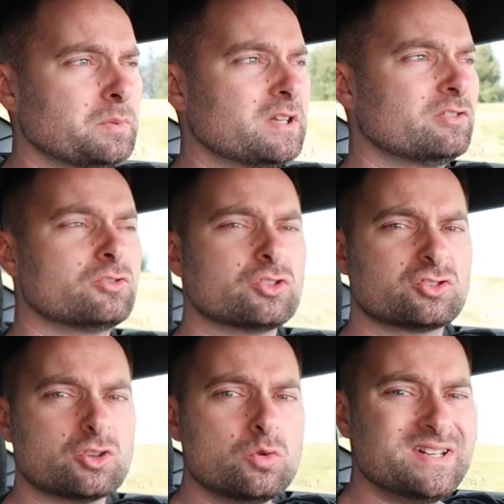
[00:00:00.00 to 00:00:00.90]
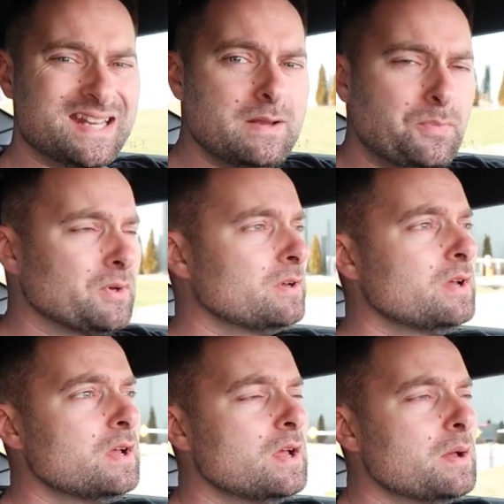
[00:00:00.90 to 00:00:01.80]
because they're just so deep.
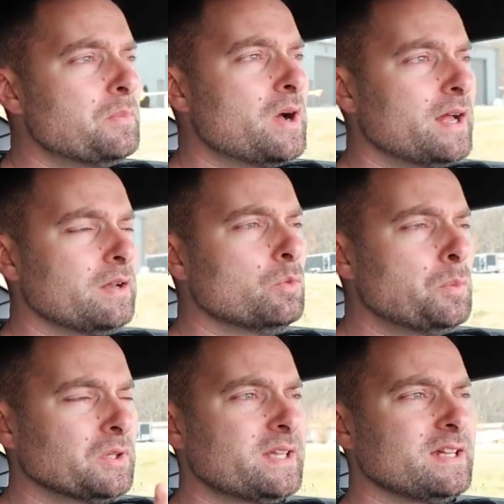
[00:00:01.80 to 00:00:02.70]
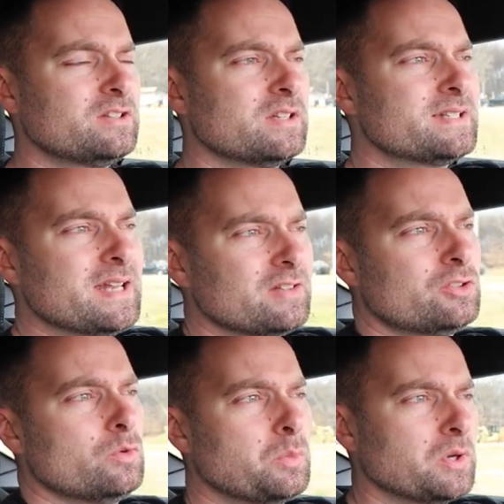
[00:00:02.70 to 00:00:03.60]
But not. We'll put that to the
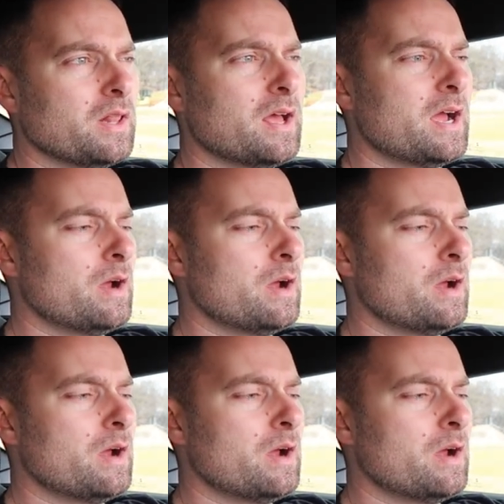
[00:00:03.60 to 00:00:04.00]
test too. We'll put it on the